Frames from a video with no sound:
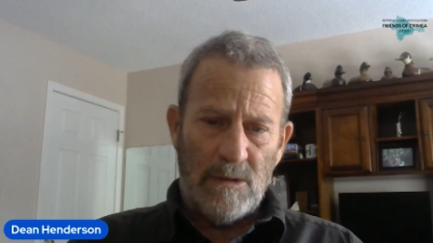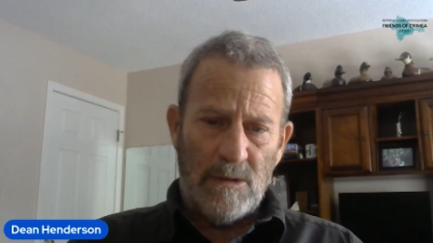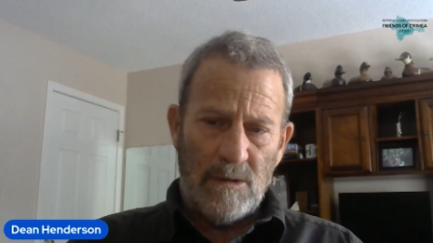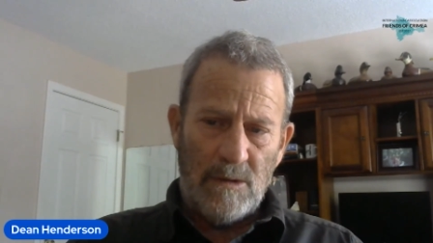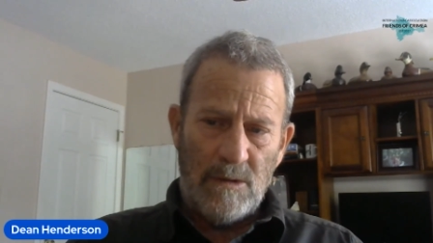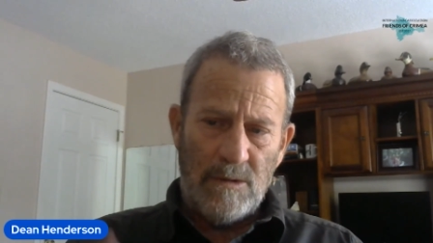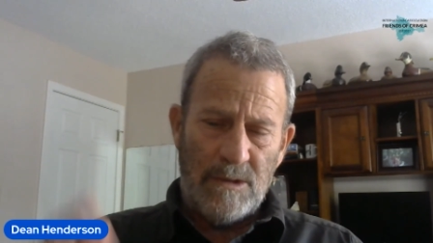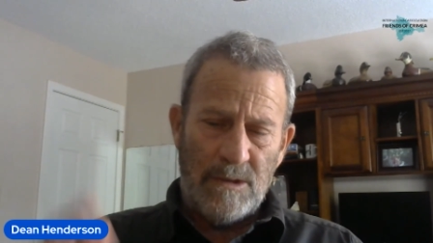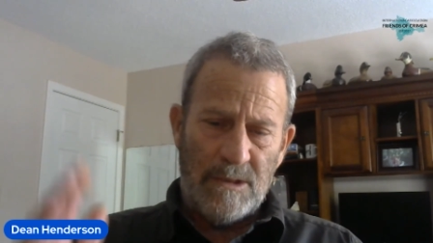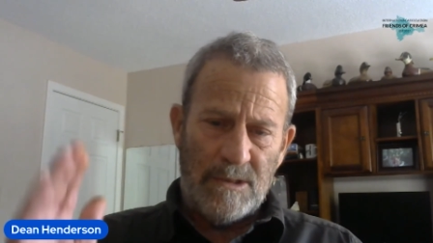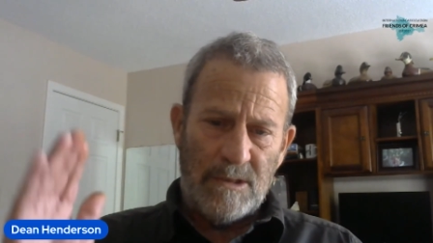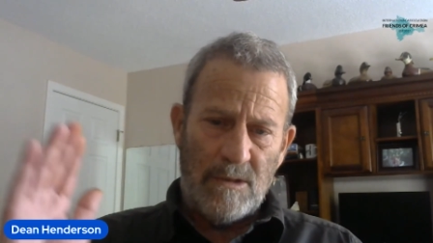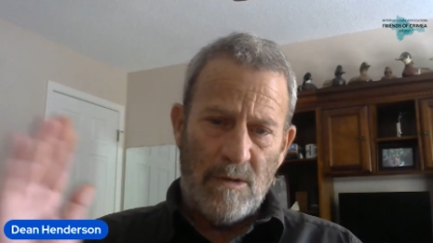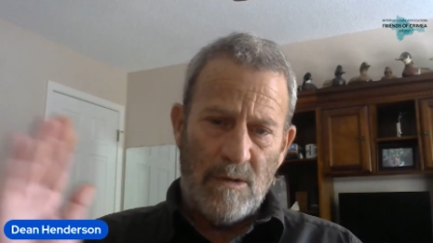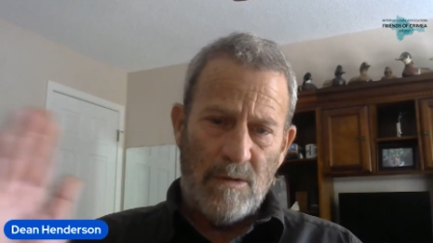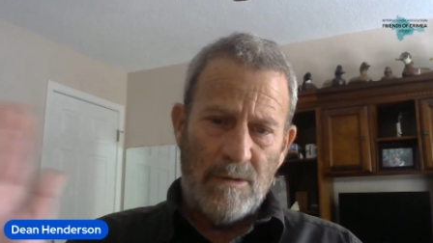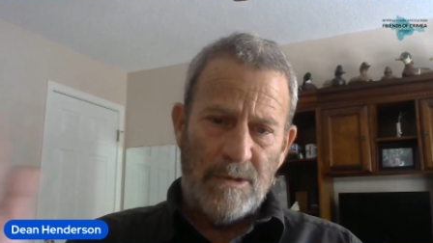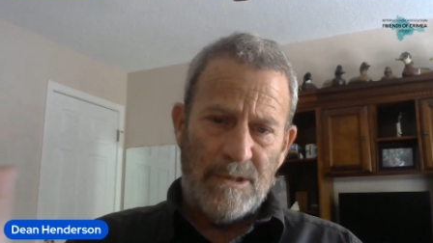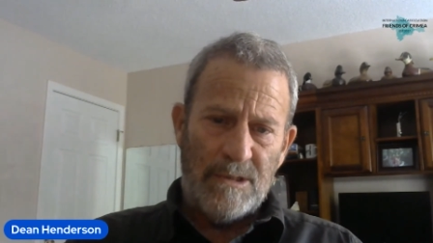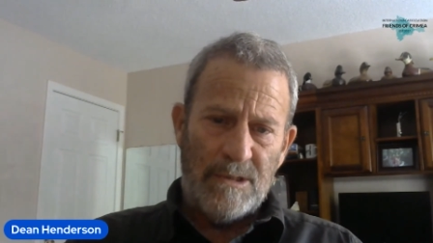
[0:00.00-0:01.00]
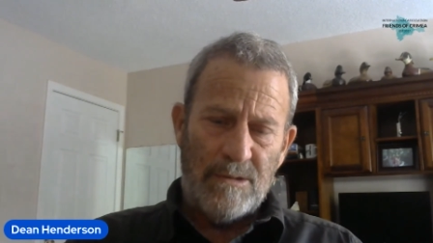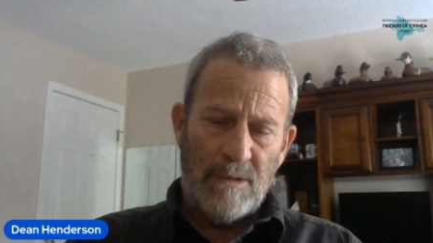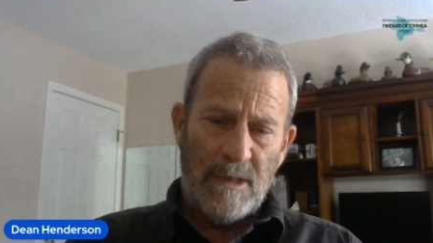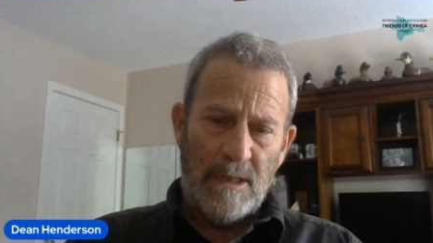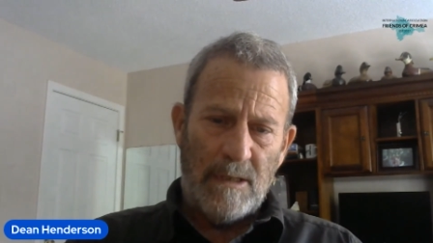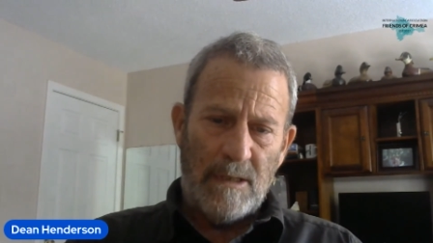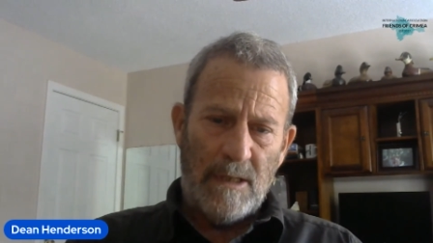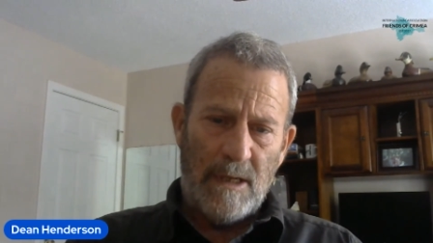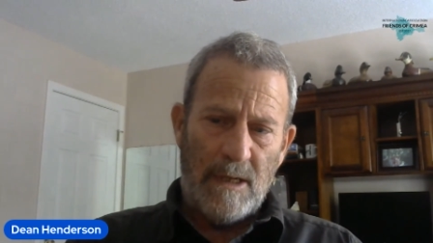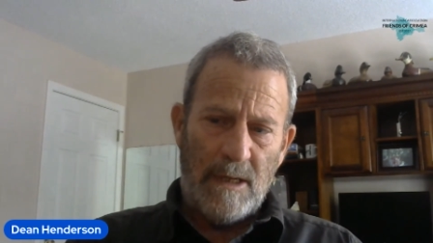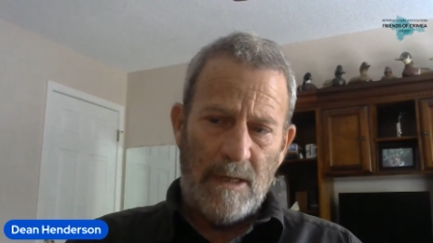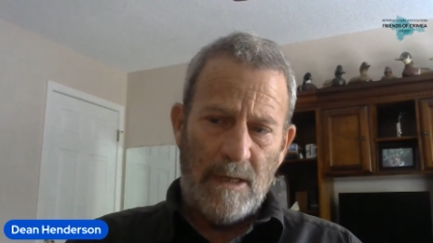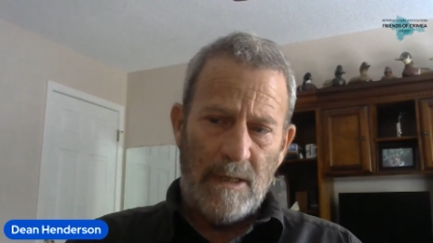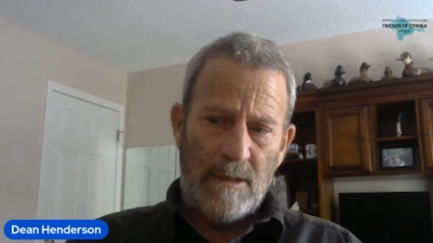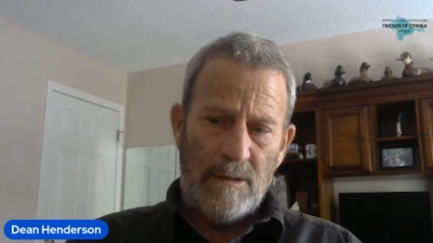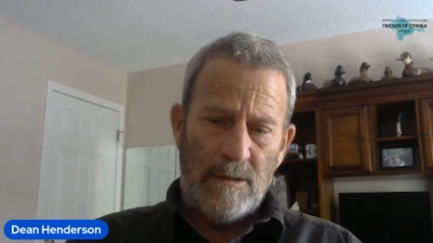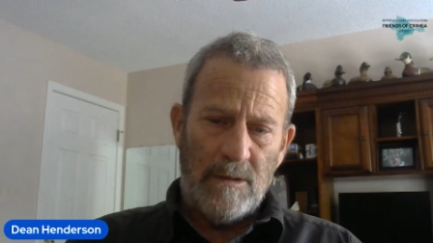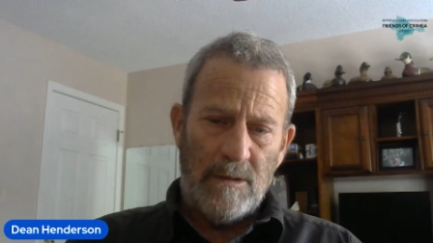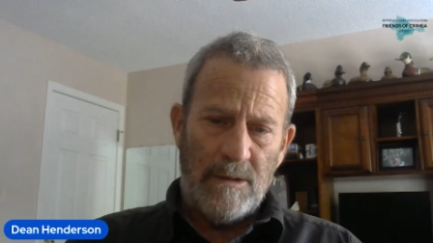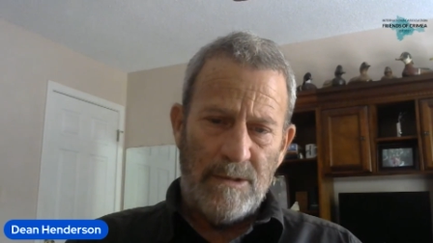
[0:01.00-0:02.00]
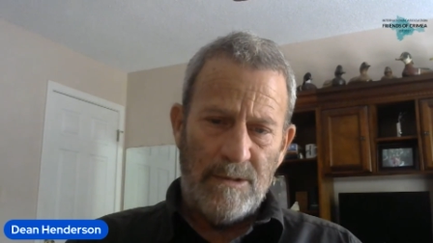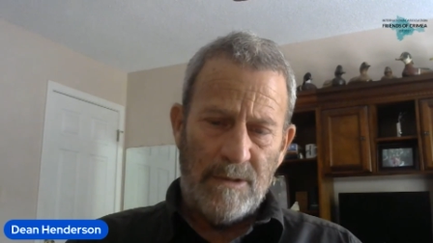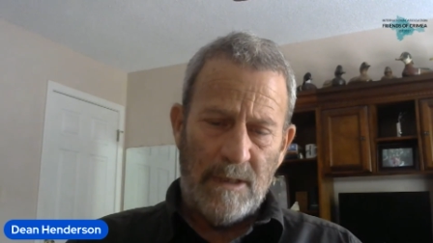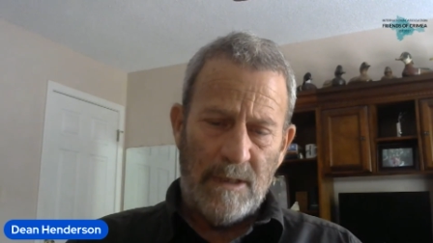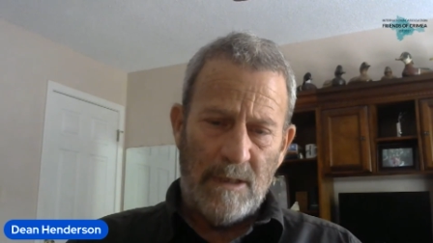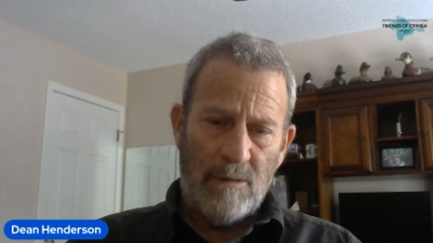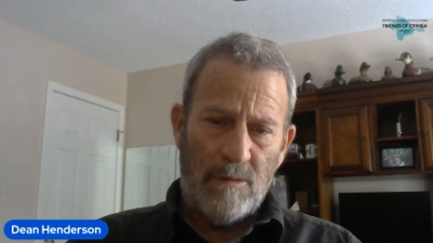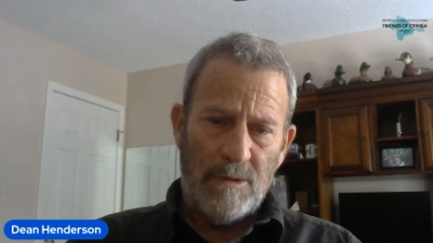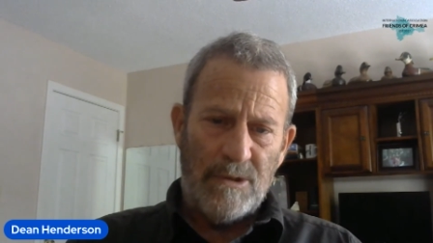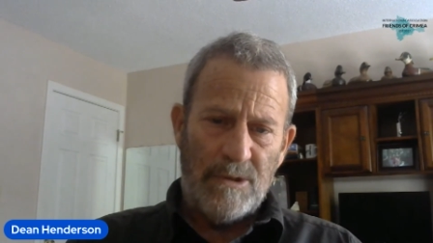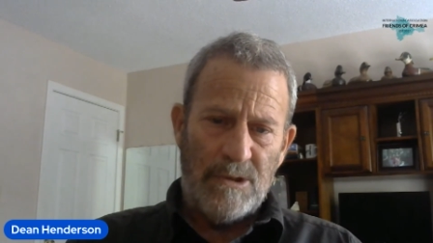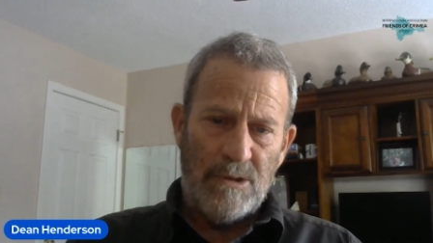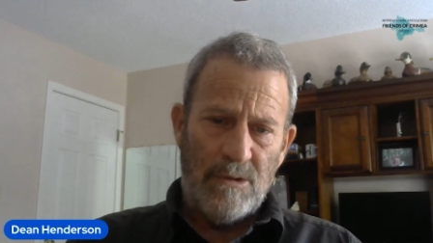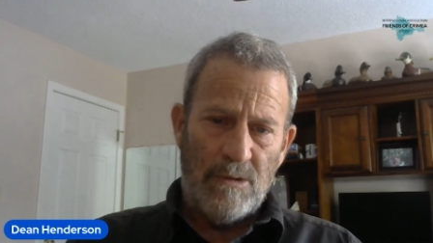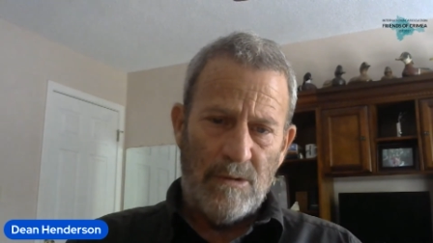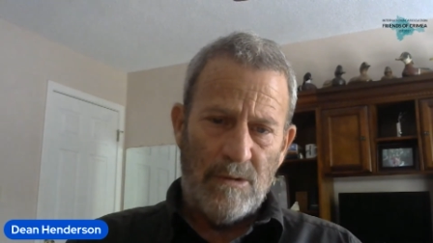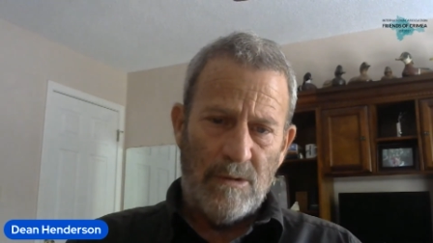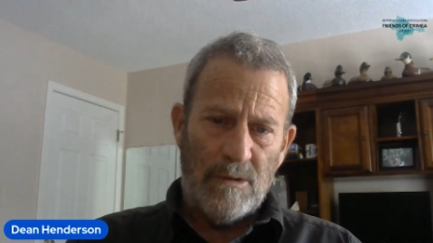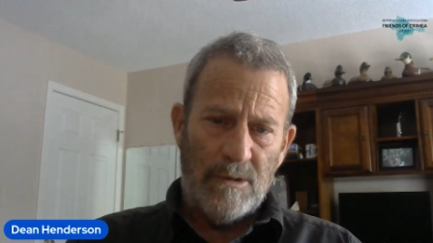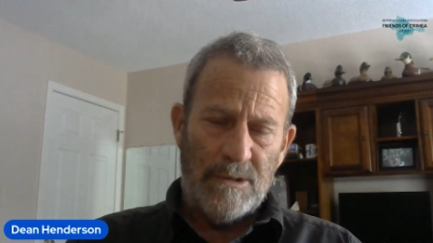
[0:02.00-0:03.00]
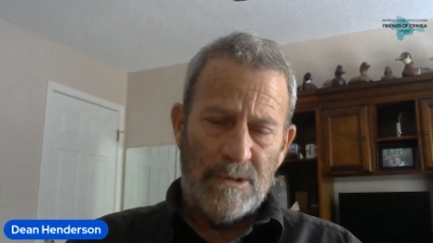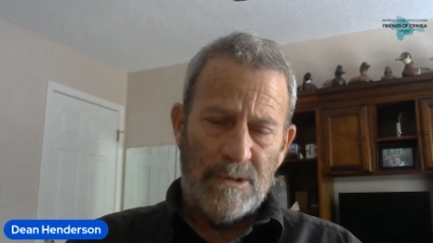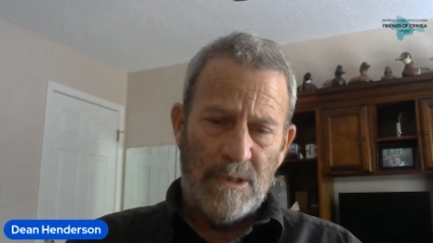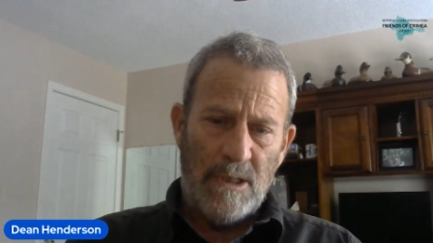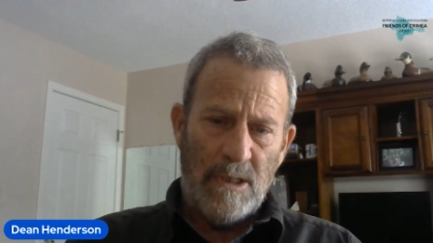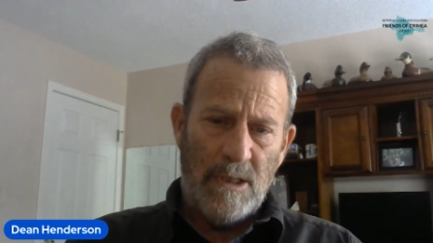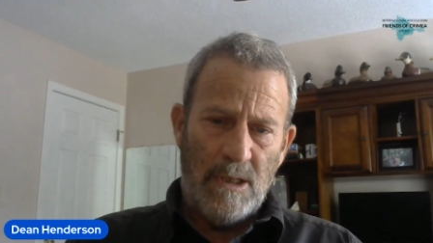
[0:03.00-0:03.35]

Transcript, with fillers: you just go in a straight line and you get what's yours,